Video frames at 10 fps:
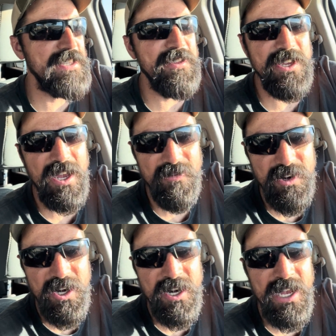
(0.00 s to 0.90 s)
that the
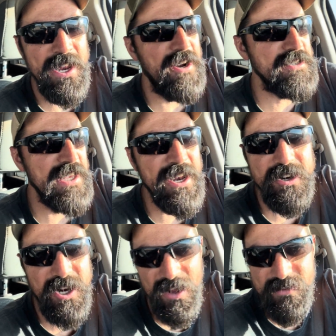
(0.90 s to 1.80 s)
governor and our
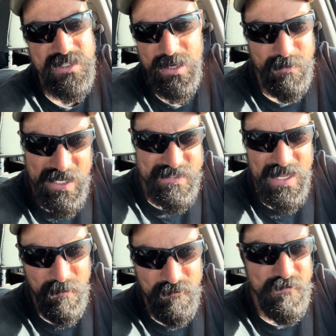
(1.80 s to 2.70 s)
senator have the same last
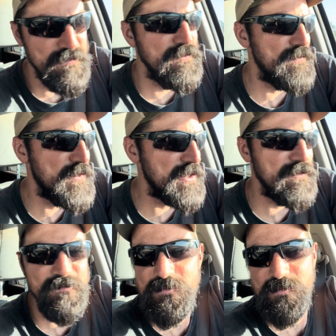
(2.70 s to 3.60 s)
name. Just
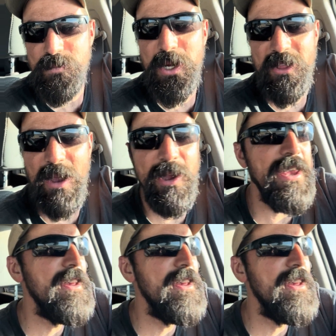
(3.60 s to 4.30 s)
put it that way.